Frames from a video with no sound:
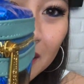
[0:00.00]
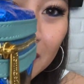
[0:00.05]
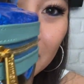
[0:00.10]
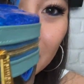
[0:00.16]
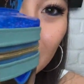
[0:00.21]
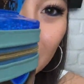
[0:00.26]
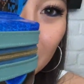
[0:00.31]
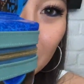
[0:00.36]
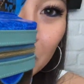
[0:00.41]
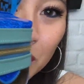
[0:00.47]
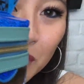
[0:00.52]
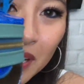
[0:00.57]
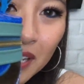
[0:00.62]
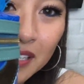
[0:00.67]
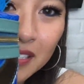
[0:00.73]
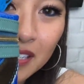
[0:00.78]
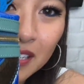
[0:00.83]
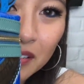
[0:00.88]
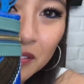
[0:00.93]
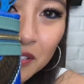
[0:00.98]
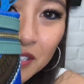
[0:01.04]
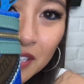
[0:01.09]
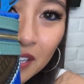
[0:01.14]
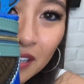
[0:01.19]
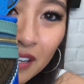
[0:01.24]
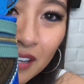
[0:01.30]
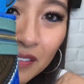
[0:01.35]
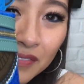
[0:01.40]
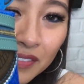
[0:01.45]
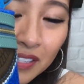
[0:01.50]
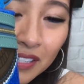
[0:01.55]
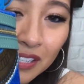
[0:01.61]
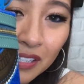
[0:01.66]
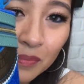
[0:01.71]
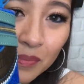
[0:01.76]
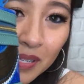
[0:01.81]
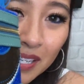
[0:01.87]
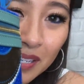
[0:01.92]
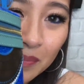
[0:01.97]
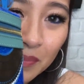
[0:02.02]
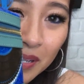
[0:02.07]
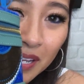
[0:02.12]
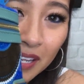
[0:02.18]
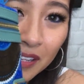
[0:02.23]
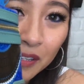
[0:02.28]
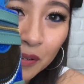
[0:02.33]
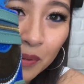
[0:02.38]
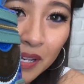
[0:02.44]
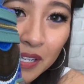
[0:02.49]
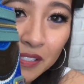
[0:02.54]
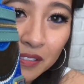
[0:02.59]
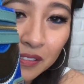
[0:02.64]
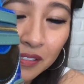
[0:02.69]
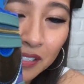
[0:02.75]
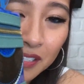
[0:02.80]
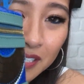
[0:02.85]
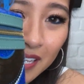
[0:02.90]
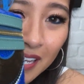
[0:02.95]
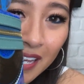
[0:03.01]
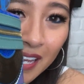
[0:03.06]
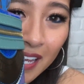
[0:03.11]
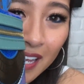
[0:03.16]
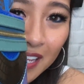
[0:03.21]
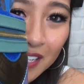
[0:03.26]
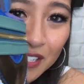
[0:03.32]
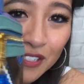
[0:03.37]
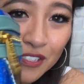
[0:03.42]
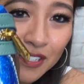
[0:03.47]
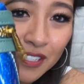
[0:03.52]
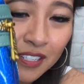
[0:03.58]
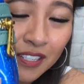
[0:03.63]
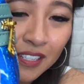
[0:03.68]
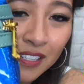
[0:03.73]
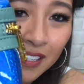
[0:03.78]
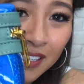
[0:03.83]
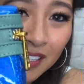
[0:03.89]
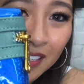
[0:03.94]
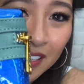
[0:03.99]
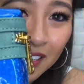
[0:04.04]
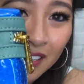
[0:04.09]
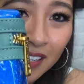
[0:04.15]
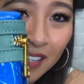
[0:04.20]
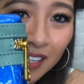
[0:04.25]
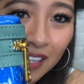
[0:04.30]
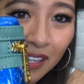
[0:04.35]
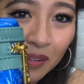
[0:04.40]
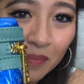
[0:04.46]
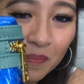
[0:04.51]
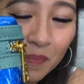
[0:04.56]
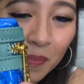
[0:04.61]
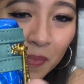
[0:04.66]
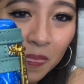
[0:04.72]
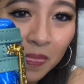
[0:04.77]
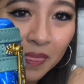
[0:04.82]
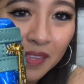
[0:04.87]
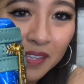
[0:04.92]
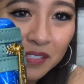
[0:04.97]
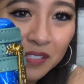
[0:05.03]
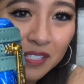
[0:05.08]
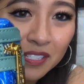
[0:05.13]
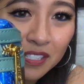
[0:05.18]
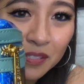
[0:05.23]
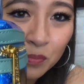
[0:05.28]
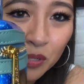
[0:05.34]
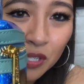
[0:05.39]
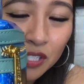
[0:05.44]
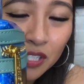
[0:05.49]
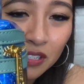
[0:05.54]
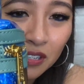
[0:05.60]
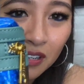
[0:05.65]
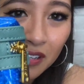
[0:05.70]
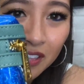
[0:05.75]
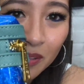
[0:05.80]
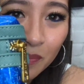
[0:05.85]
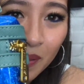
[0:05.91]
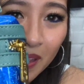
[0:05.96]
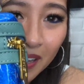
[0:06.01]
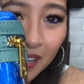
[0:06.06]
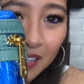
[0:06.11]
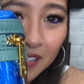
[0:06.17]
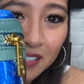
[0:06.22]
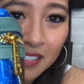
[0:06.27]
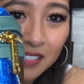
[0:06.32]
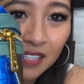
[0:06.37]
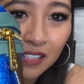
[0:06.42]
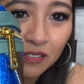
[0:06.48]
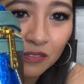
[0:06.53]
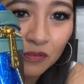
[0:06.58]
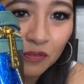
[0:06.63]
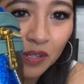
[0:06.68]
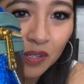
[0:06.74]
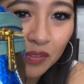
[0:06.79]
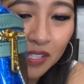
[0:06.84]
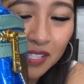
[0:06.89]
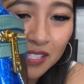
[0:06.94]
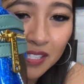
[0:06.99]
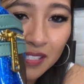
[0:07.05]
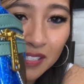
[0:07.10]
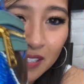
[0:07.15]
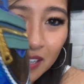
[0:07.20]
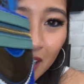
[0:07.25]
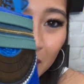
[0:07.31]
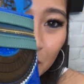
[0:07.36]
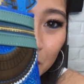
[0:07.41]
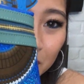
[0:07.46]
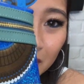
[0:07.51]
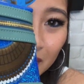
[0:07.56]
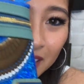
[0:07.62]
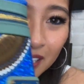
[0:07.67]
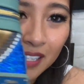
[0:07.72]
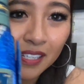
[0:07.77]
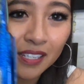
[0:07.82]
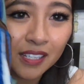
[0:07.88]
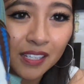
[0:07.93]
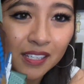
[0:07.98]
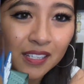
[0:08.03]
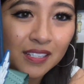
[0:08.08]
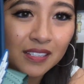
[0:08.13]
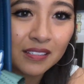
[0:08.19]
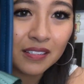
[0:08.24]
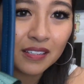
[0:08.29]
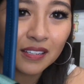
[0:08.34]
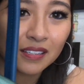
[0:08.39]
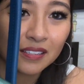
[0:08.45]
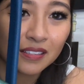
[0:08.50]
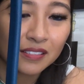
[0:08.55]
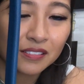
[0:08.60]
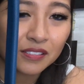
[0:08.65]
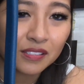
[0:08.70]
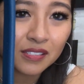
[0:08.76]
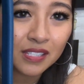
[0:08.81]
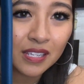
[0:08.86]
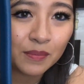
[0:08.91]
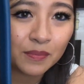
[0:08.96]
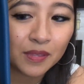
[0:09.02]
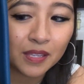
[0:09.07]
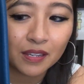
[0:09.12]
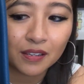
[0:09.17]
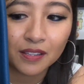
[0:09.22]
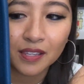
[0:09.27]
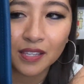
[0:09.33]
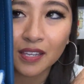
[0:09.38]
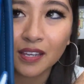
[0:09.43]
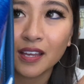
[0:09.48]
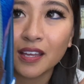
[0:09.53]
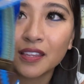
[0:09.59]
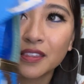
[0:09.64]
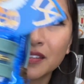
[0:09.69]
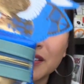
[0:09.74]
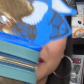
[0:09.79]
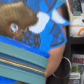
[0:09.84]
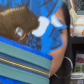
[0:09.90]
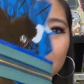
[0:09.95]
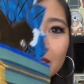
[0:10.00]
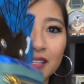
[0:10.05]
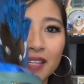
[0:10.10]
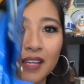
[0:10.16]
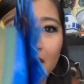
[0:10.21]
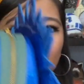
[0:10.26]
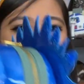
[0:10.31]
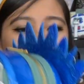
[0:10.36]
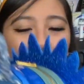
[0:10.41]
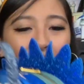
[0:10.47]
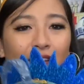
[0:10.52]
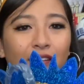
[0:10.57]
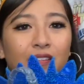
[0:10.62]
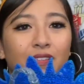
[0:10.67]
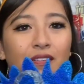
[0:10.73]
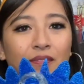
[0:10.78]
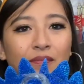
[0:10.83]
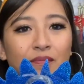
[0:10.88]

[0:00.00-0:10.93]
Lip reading: So like the wings, they do stick off a little bit, but otherwise are attached. This is printed on the bag itself. Well, this is an applique. It's the same thing on the other side.